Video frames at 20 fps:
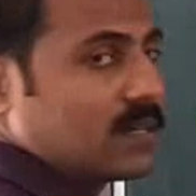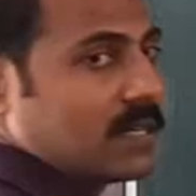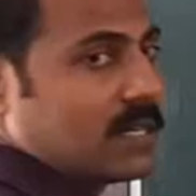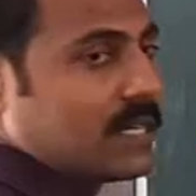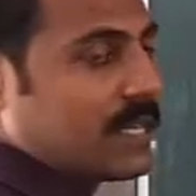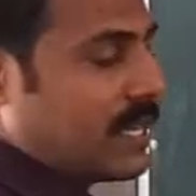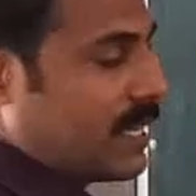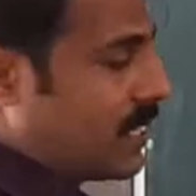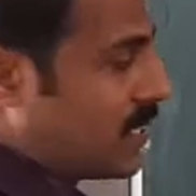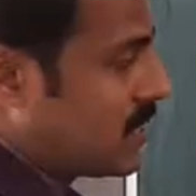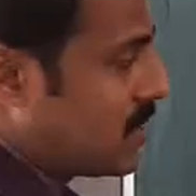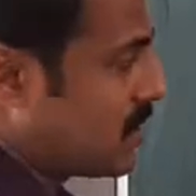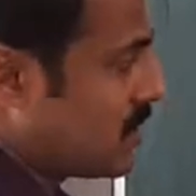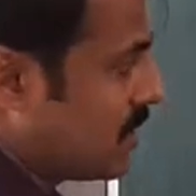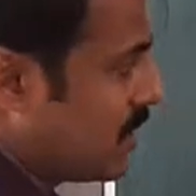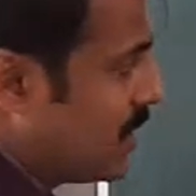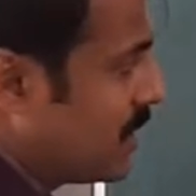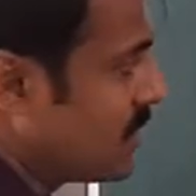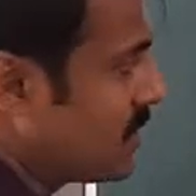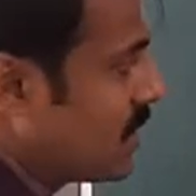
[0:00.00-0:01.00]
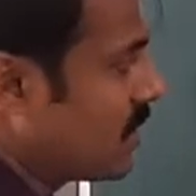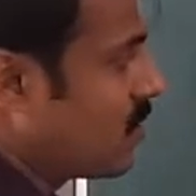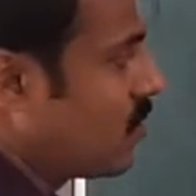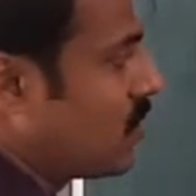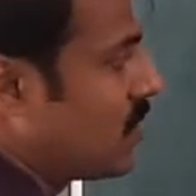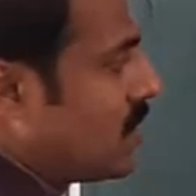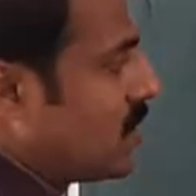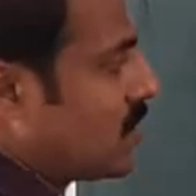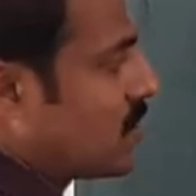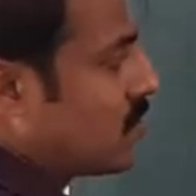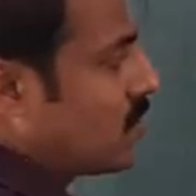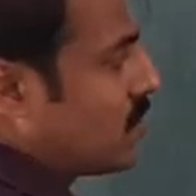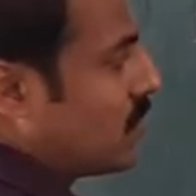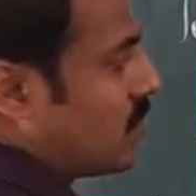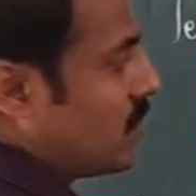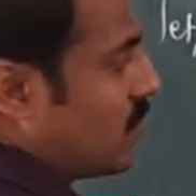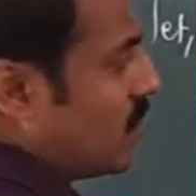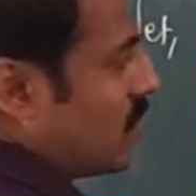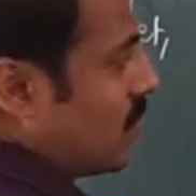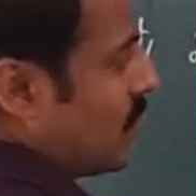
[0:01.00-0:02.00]
dx is equal
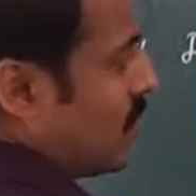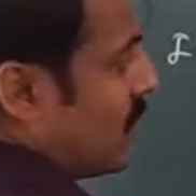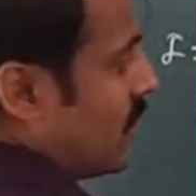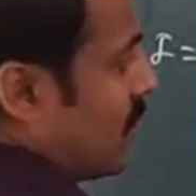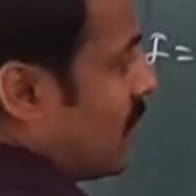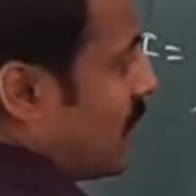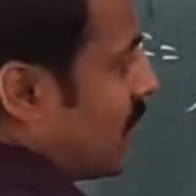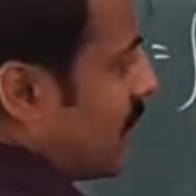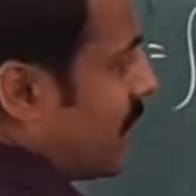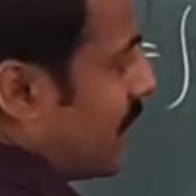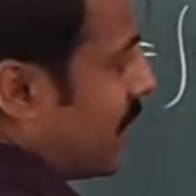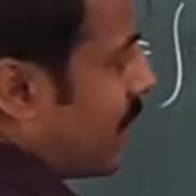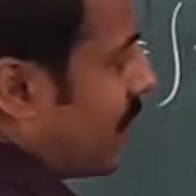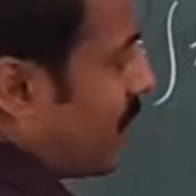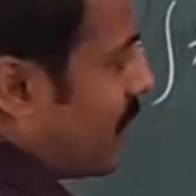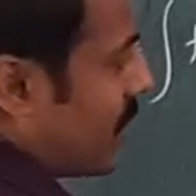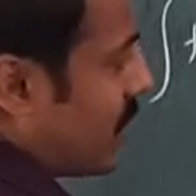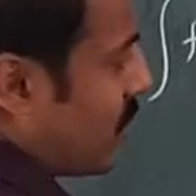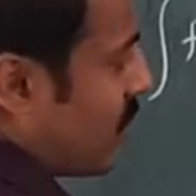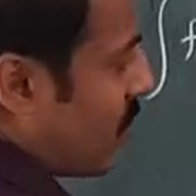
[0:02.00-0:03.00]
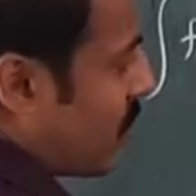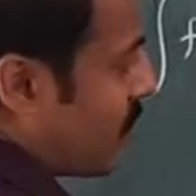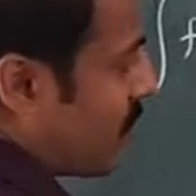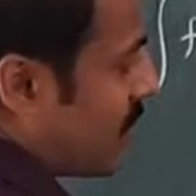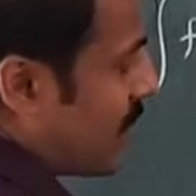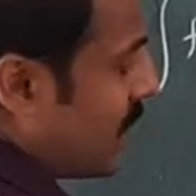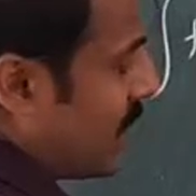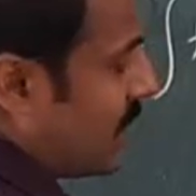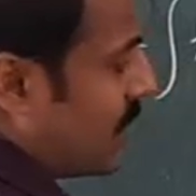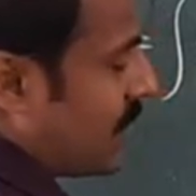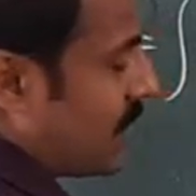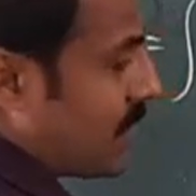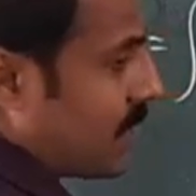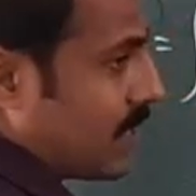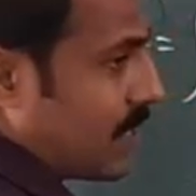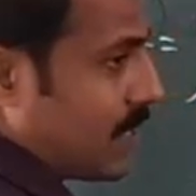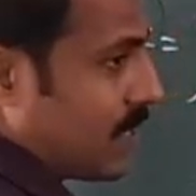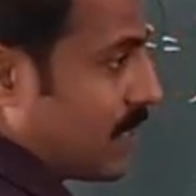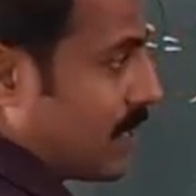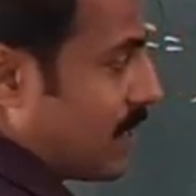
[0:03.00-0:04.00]
to derivative of
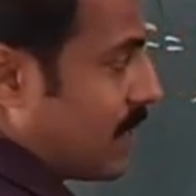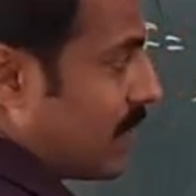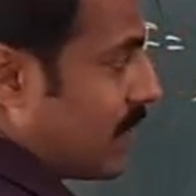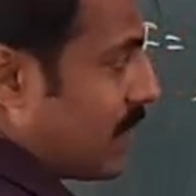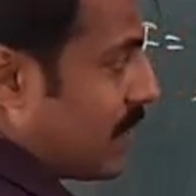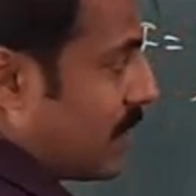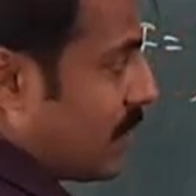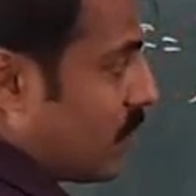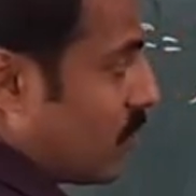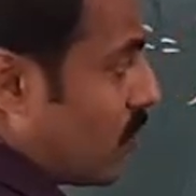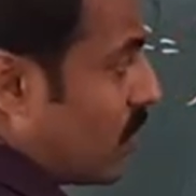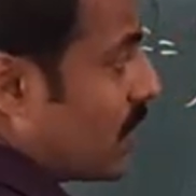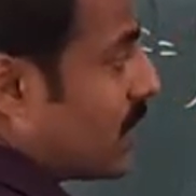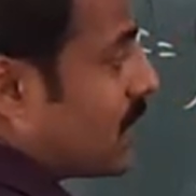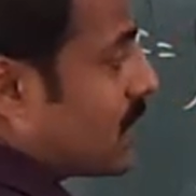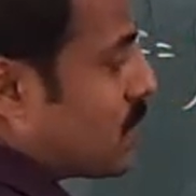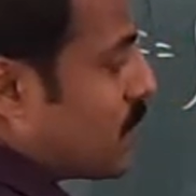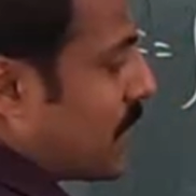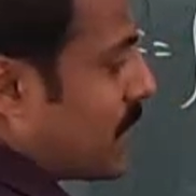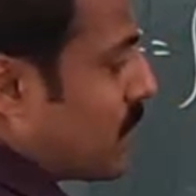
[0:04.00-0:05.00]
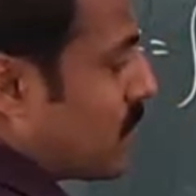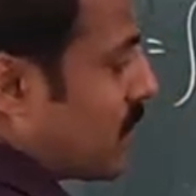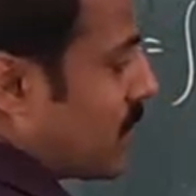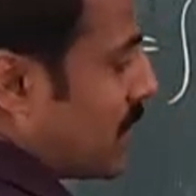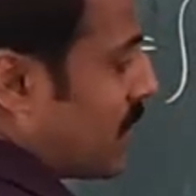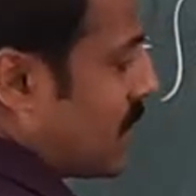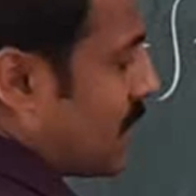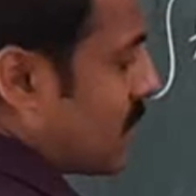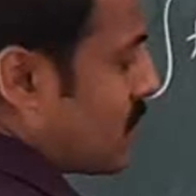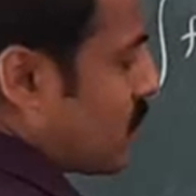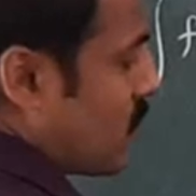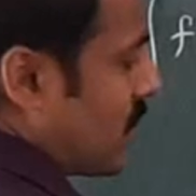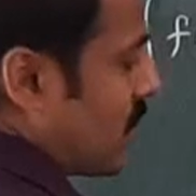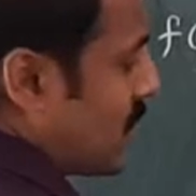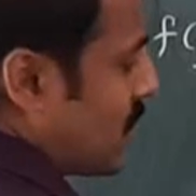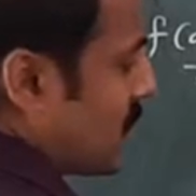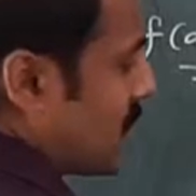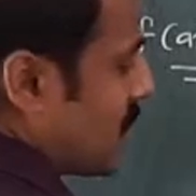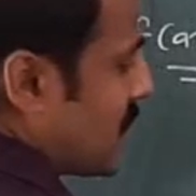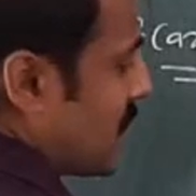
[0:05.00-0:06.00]
t with respect to t is
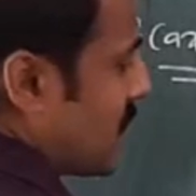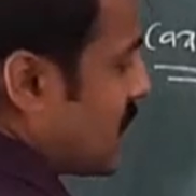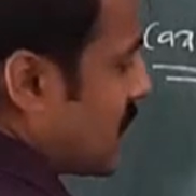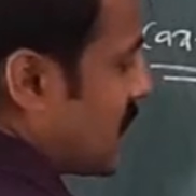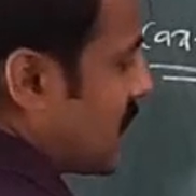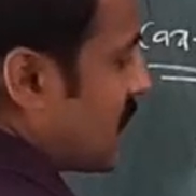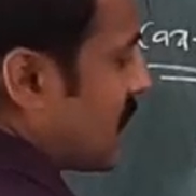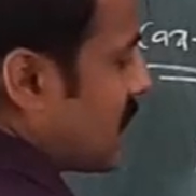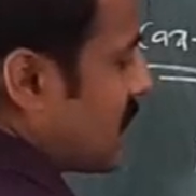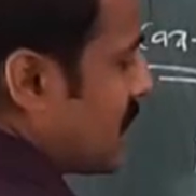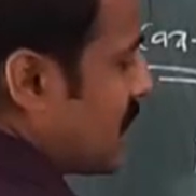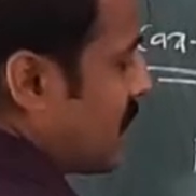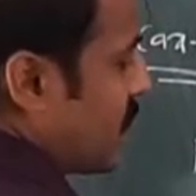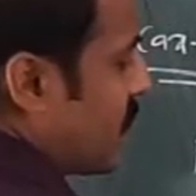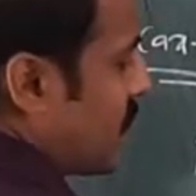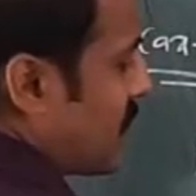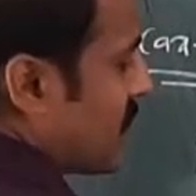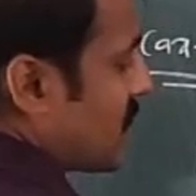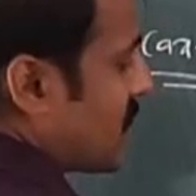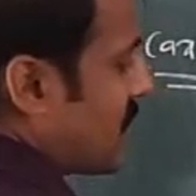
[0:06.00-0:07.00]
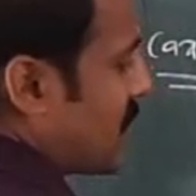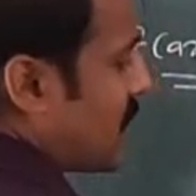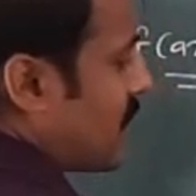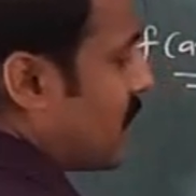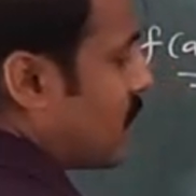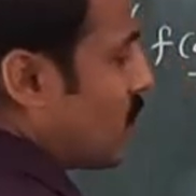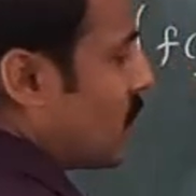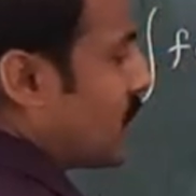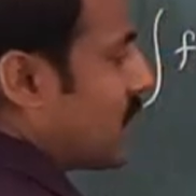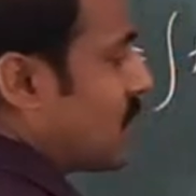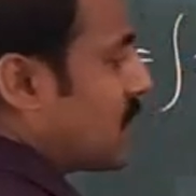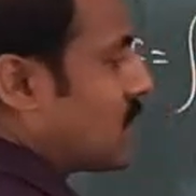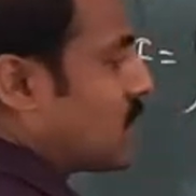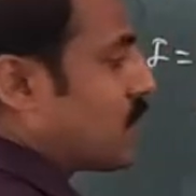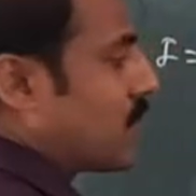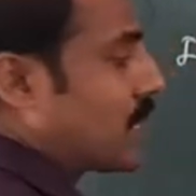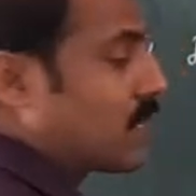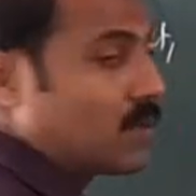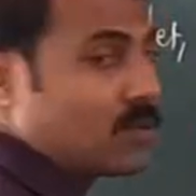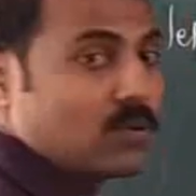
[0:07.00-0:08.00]
1, since it is differentiated with
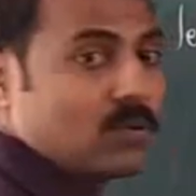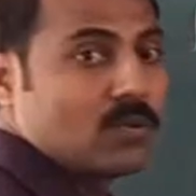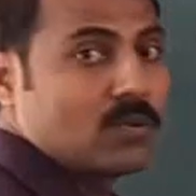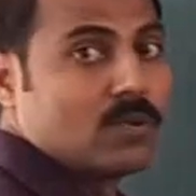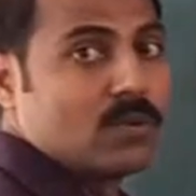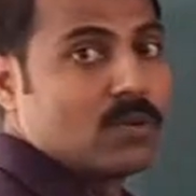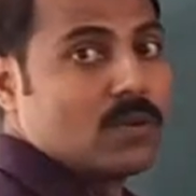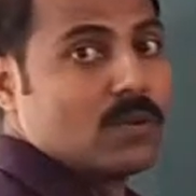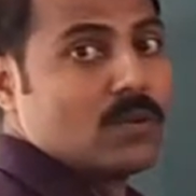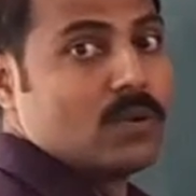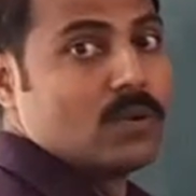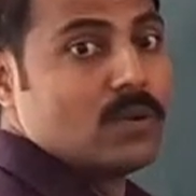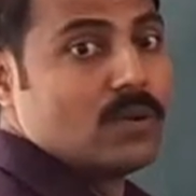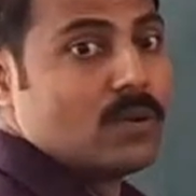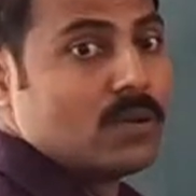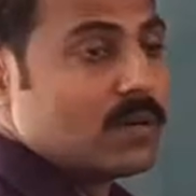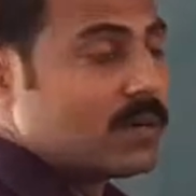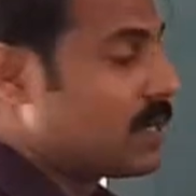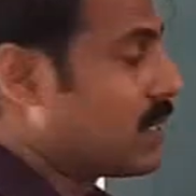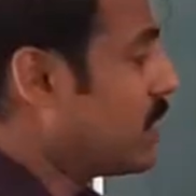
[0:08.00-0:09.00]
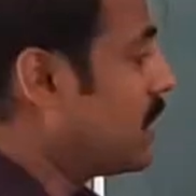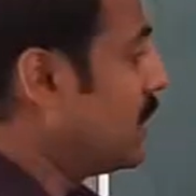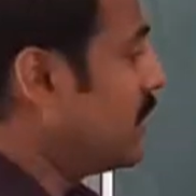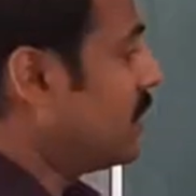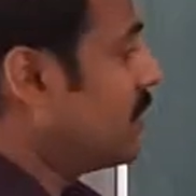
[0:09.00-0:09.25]
respect to t,